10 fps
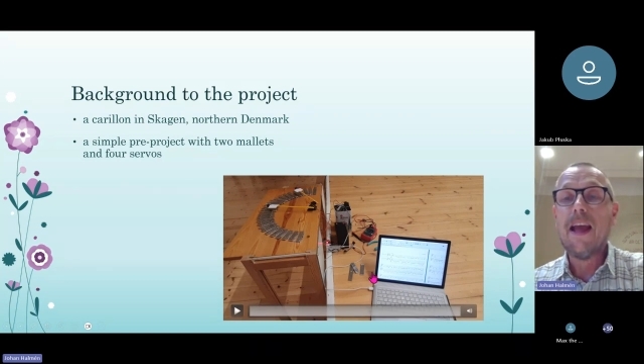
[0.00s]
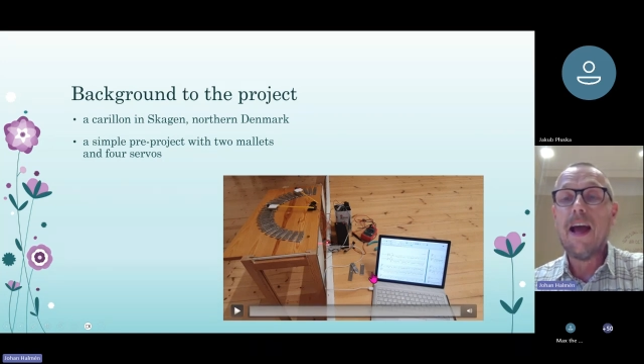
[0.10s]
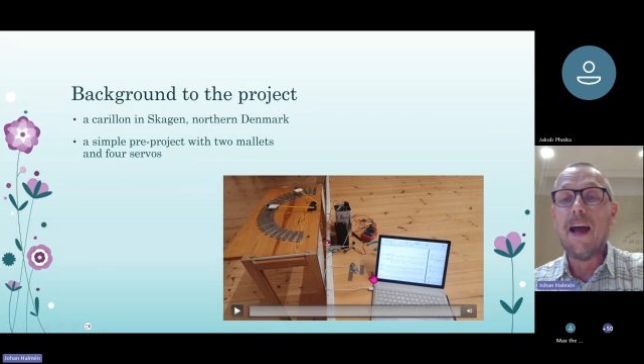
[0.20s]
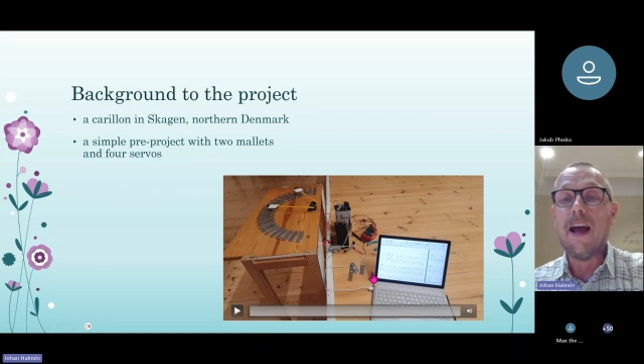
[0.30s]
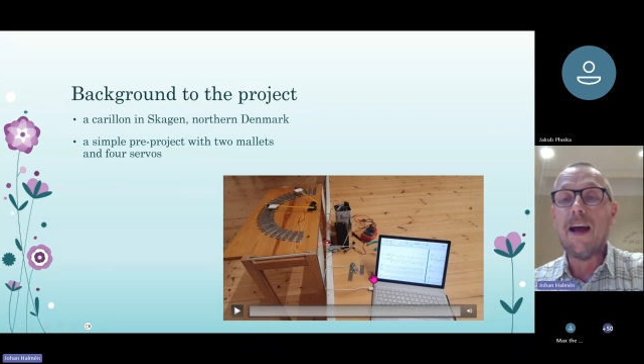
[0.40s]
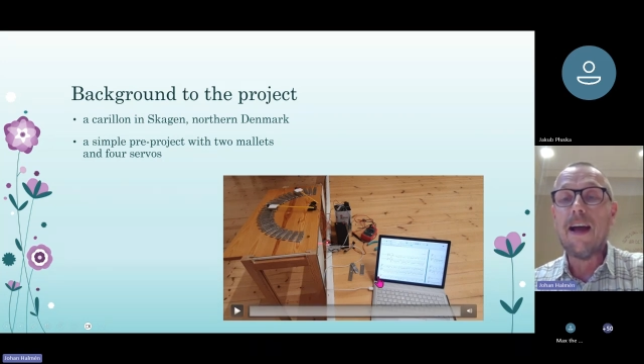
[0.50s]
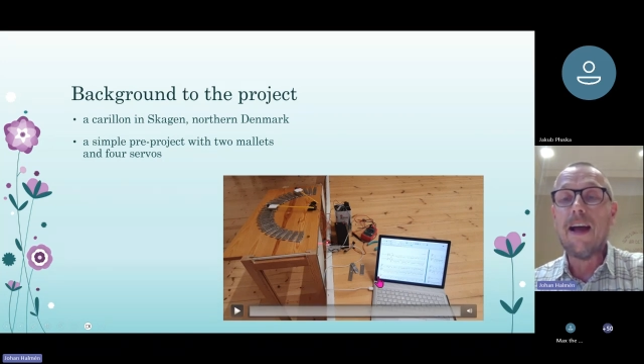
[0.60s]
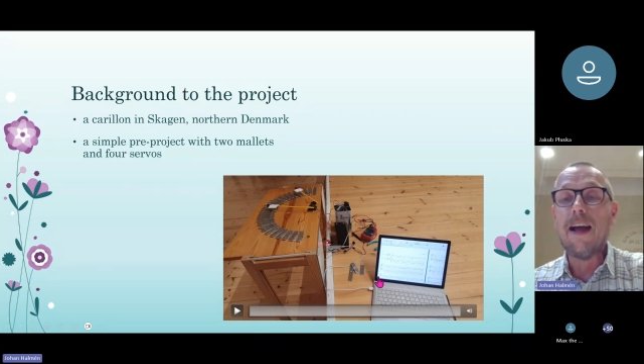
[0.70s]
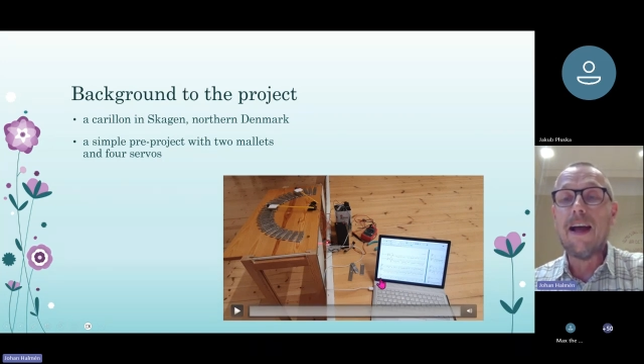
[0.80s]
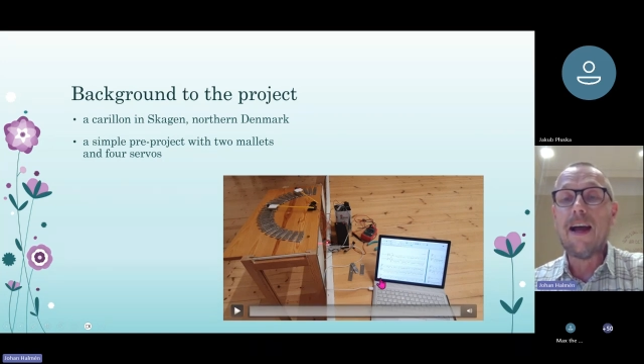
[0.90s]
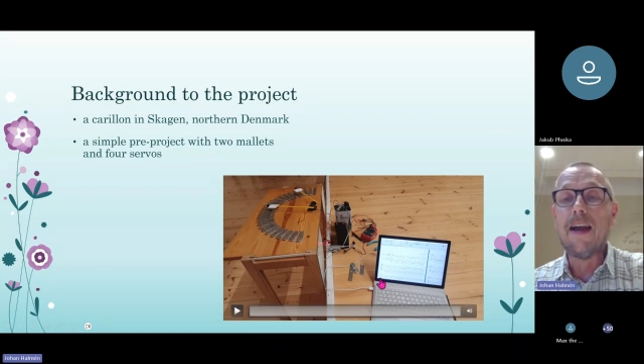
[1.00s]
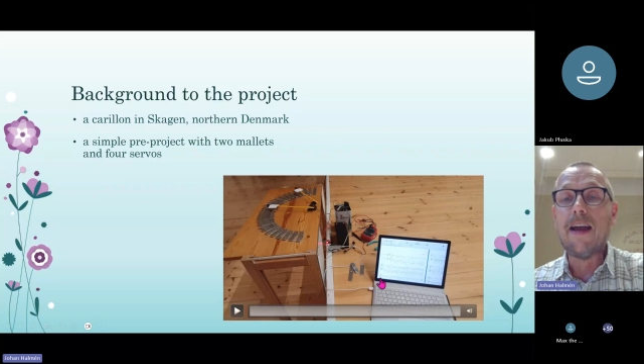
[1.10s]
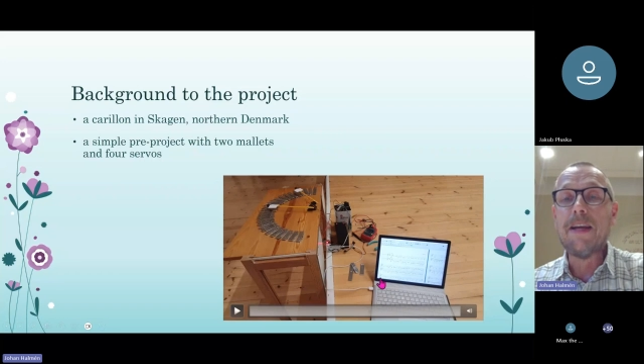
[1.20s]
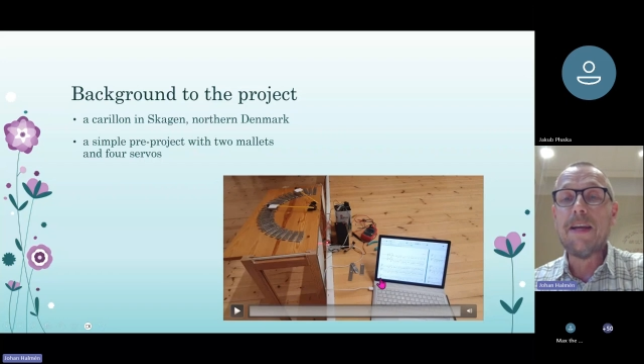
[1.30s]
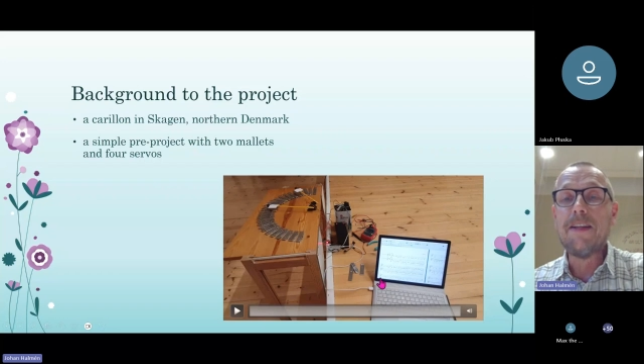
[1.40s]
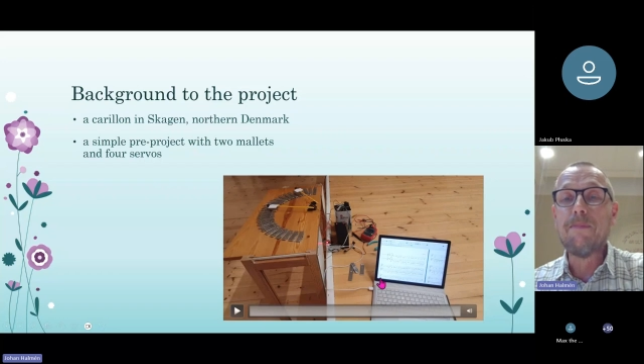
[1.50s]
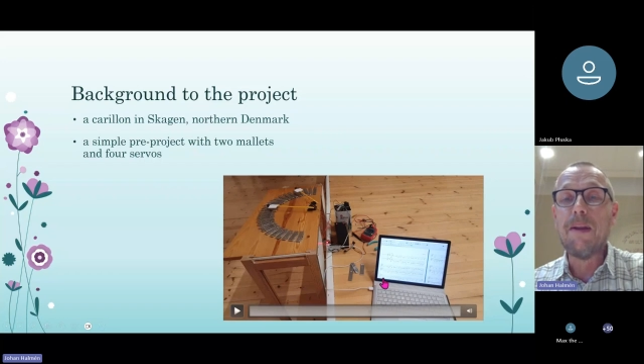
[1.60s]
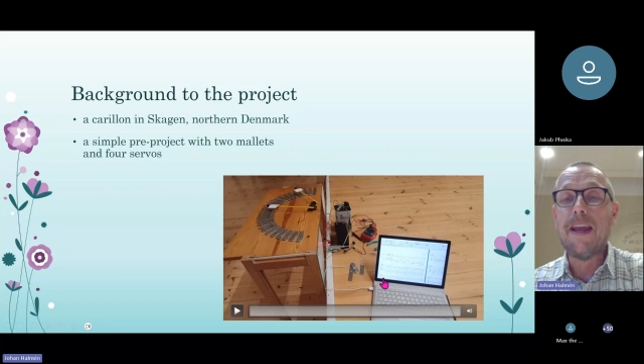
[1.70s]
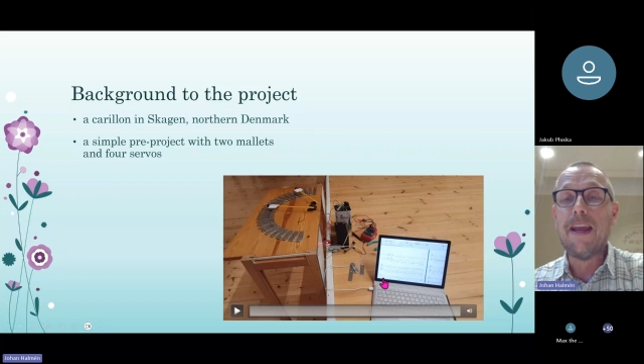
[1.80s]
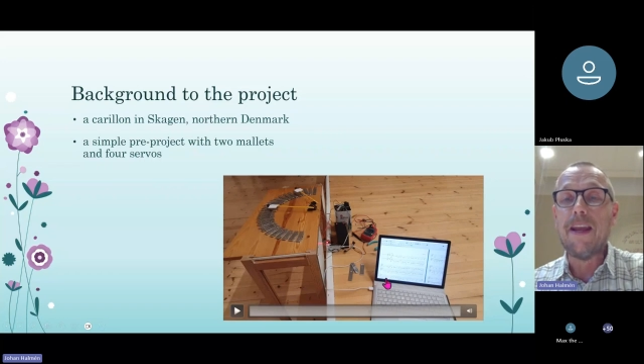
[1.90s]
I made it
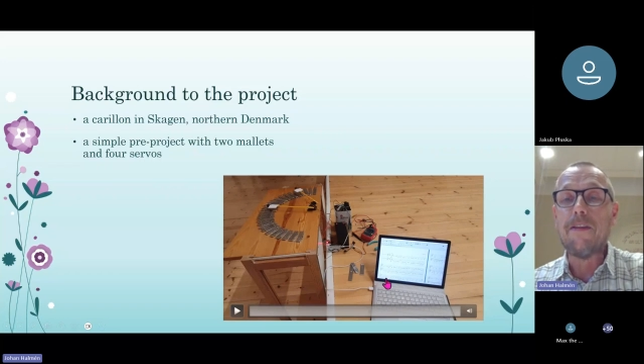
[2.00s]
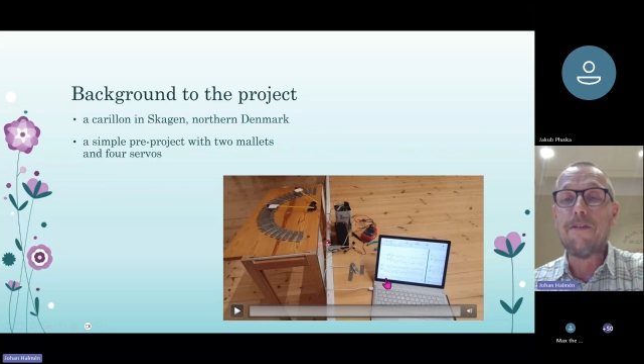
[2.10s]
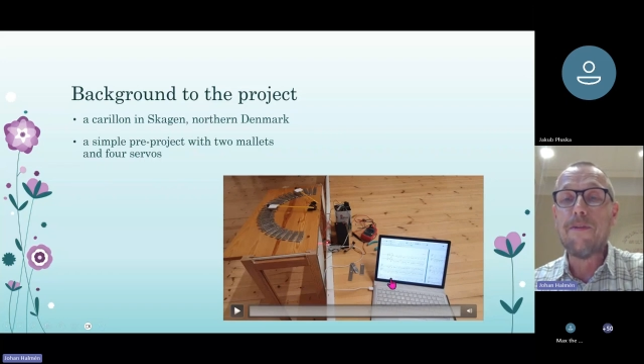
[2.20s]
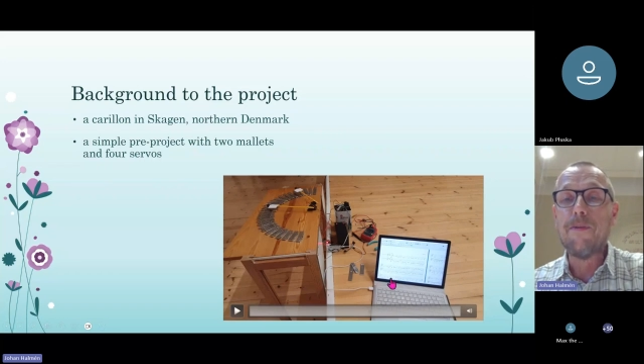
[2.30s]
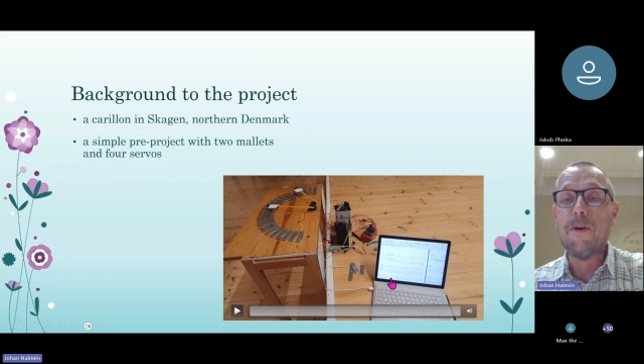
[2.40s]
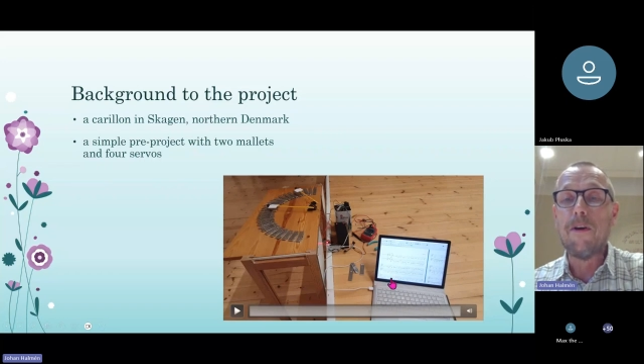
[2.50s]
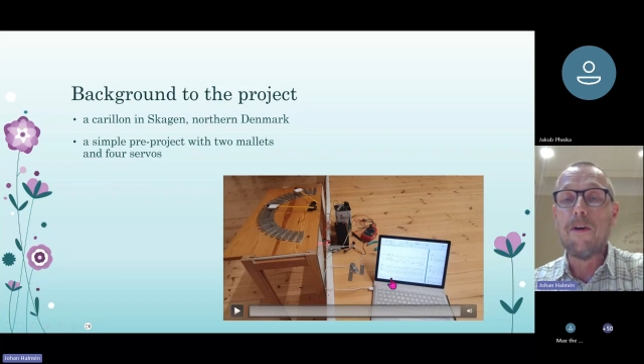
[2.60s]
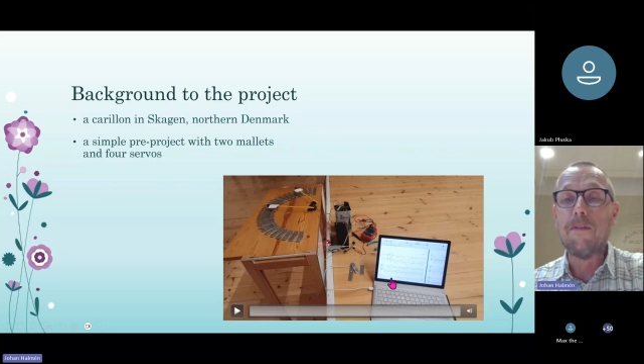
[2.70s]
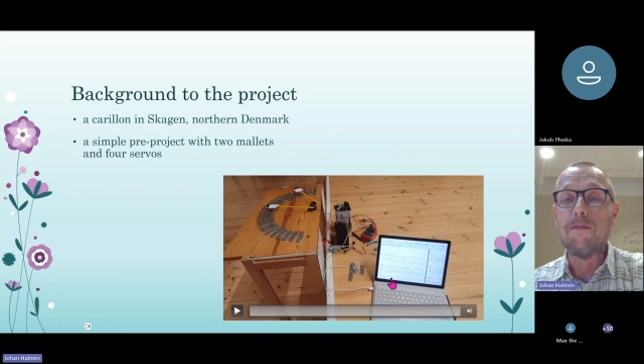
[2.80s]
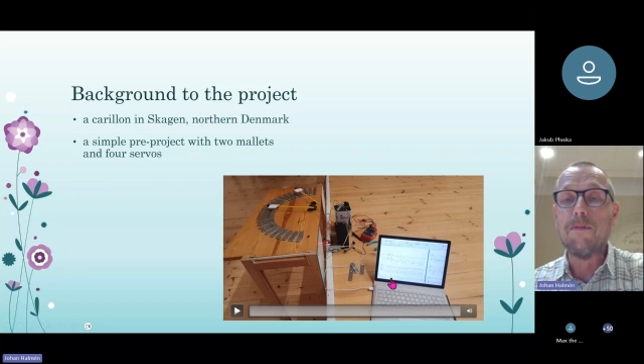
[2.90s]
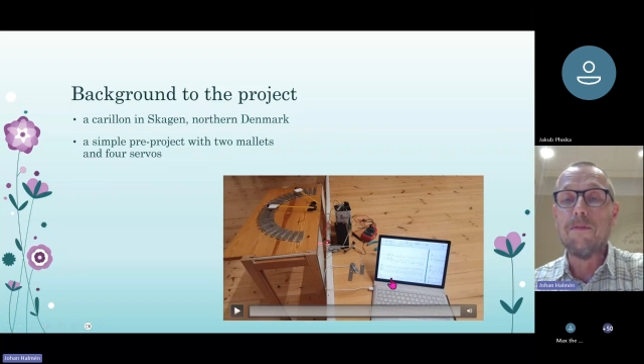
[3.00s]
play through a